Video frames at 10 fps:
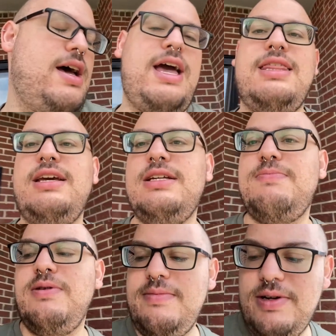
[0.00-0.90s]
think it's
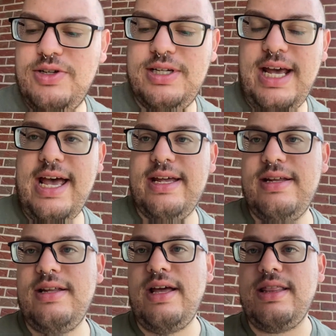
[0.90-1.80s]
pretty much set.
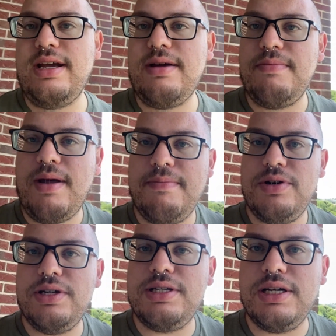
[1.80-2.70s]
I think I'm
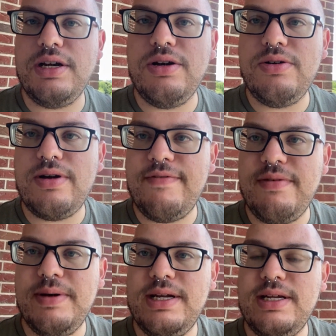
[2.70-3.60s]
good to go.
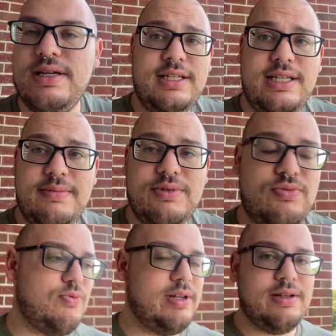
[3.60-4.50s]
Everybody seems
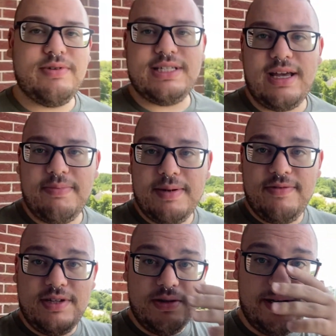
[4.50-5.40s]
really
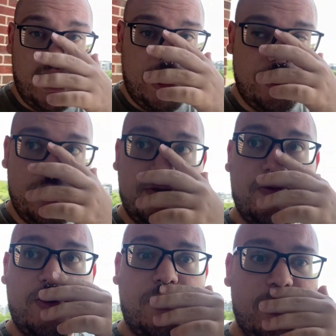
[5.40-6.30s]
receptive to it. I just
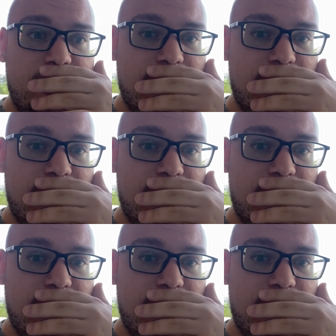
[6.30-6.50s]
recorded